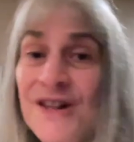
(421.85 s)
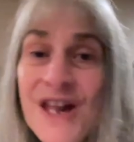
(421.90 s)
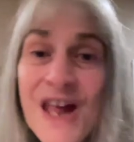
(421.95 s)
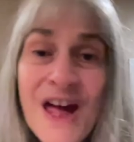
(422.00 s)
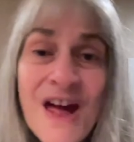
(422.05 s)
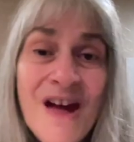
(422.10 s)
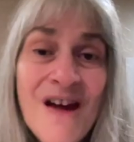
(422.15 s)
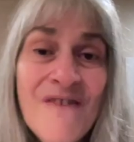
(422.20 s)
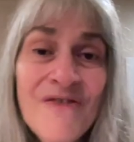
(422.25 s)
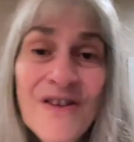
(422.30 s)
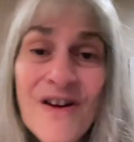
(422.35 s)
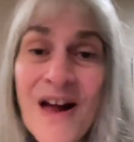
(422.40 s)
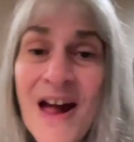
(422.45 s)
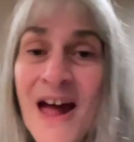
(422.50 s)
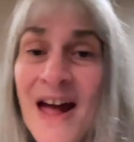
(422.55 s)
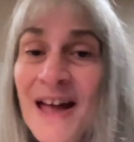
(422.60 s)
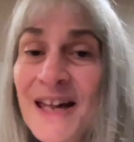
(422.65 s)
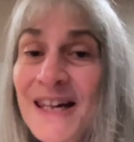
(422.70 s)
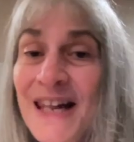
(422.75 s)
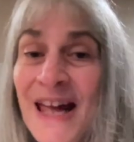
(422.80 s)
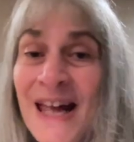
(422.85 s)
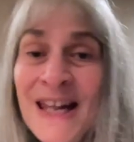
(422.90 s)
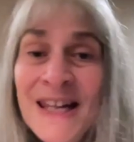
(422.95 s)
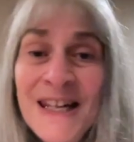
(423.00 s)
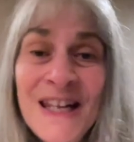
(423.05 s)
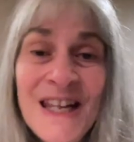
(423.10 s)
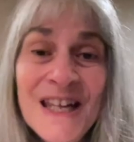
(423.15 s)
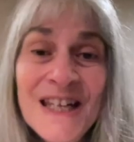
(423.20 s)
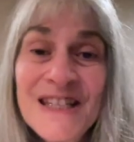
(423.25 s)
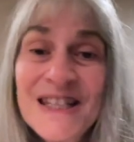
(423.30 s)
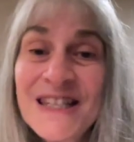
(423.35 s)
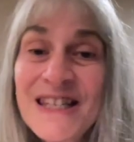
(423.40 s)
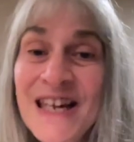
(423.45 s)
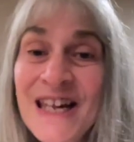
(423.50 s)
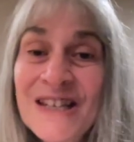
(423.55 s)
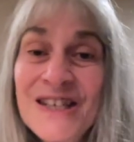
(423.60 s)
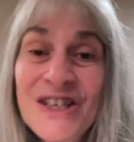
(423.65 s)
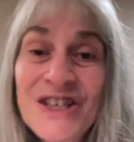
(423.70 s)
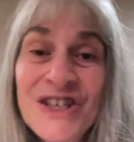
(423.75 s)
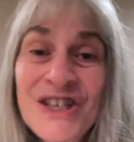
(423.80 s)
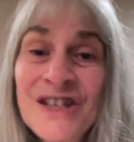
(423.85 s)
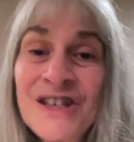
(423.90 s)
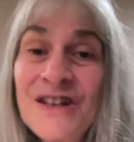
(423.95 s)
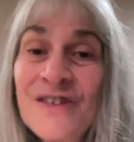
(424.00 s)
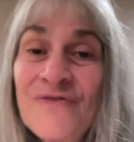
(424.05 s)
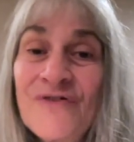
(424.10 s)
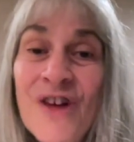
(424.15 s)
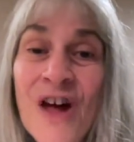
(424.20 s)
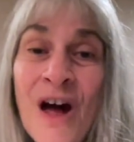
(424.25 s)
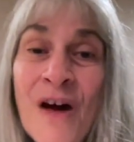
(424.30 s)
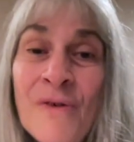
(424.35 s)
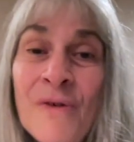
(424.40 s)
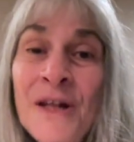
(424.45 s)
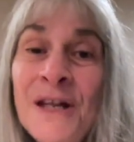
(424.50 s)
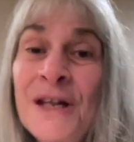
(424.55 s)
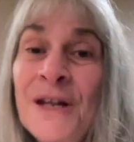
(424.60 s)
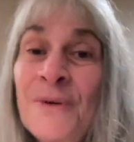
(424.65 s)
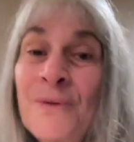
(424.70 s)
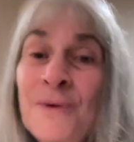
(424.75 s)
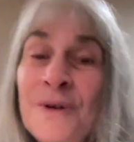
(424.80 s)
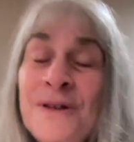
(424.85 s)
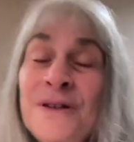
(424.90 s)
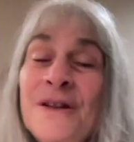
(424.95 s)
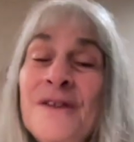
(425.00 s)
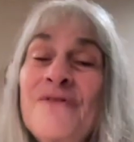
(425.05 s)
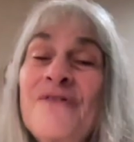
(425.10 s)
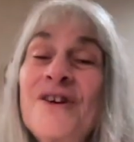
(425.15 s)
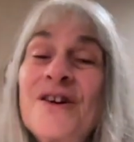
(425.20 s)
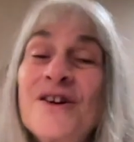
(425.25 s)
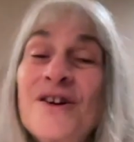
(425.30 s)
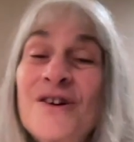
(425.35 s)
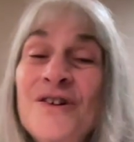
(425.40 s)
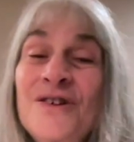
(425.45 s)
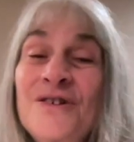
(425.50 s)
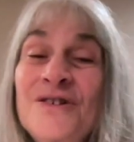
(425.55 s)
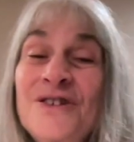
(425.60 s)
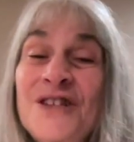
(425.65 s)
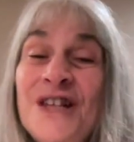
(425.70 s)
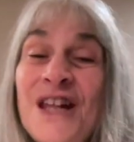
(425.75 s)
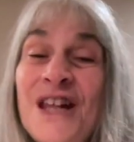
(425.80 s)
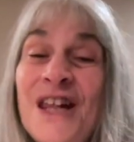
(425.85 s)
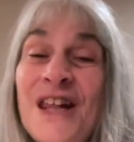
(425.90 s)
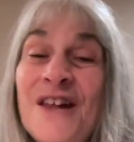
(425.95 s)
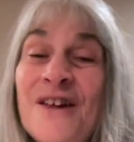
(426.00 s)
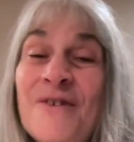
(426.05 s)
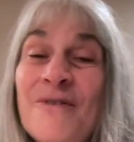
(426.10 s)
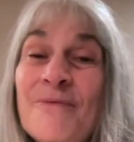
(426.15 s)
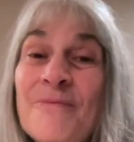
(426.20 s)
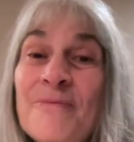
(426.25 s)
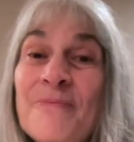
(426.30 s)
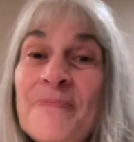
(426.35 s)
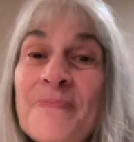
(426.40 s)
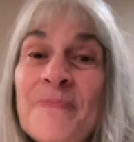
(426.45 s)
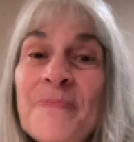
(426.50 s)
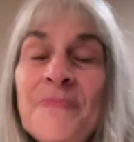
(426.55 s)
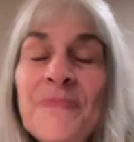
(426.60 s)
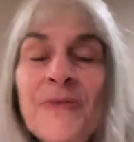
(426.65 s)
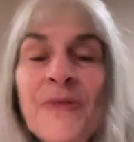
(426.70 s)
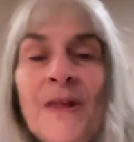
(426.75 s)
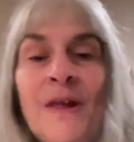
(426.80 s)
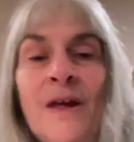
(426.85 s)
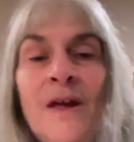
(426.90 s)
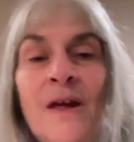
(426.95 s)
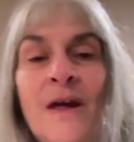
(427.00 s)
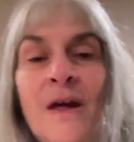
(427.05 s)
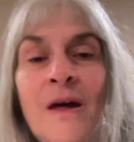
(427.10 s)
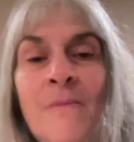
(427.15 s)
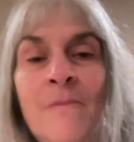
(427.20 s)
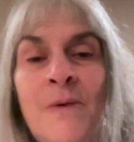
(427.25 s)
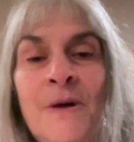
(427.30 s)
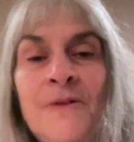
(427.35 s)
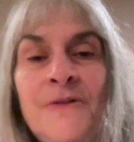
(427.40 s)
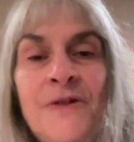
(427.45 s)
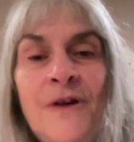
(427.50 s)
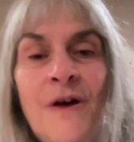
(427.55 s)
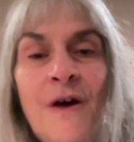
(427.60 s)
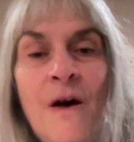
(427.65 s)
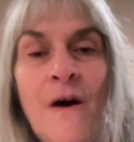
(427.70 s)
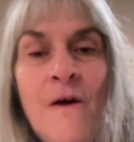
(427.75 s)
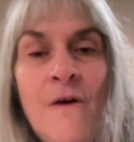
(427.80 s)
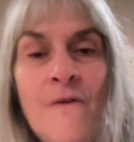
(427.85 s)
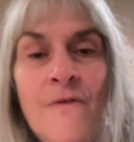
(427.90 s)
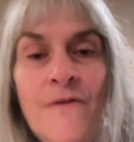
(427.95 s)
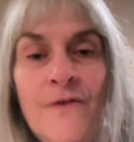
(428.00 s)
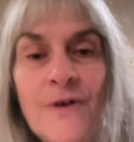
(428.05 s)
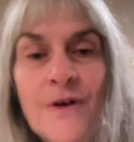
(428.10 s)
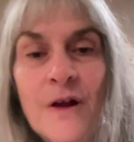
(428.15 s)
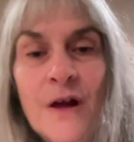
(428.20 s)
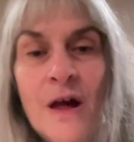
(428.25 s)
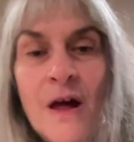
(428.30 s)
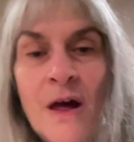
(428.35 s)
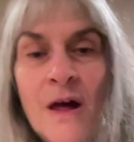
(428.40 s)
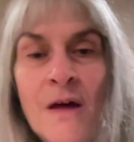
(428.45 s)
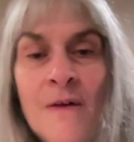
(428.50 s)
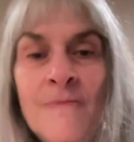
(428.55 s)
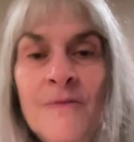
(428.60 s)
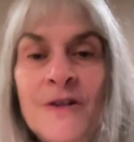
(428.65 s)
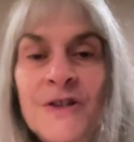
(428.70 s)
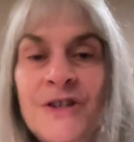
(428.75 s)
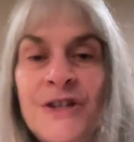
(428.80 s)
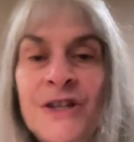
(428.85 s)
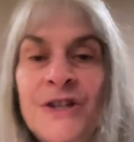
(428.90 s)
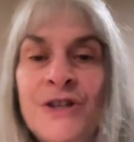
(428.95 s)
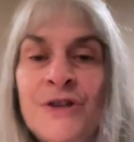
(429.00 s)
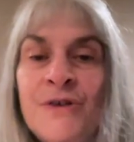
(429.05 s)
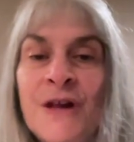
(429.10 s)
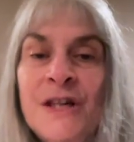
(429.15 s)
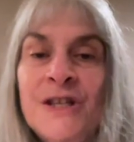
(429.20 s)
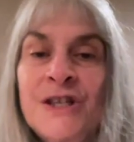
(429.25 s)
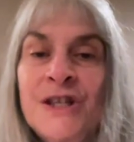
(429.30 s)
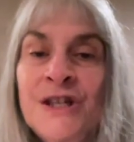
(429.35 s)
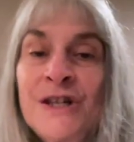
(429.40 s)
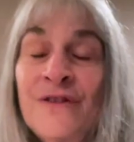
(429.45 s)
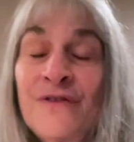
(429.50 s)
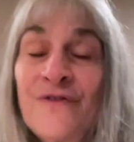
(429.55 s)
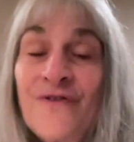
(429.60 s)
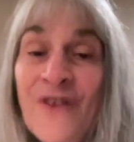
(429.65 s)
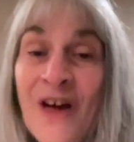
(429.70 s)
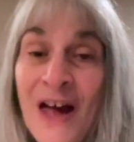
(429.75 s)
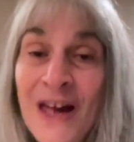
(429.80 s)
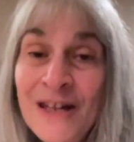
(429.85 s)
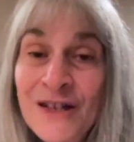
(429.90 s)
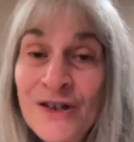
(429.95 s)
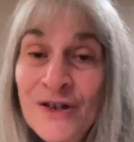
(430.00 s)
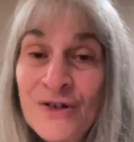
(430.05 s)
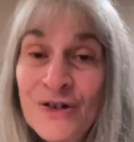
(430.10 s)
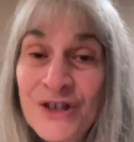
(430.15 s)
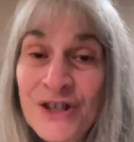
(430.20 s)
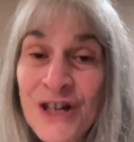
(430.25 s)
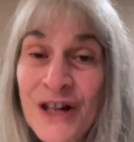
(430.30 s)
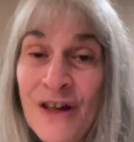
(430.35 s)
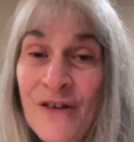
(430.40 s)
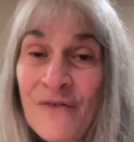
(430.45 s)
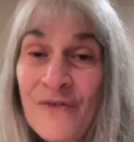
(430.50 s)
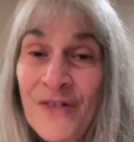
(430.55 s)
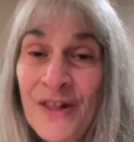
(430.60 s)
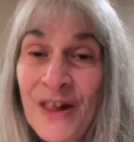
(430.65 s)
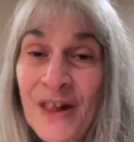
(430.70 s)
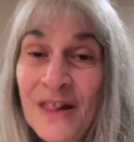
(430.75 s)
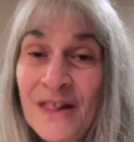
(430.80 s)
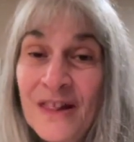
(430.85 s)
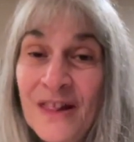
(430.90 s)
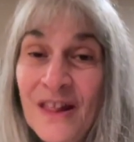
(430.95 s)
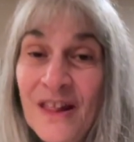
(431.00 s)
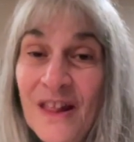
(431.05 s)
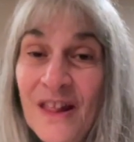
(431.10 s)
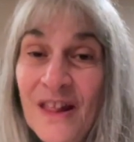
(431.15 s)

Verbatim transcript: never had any intention of going. It wouldn't have occurred to you. But to overcome the situation you find yourself in,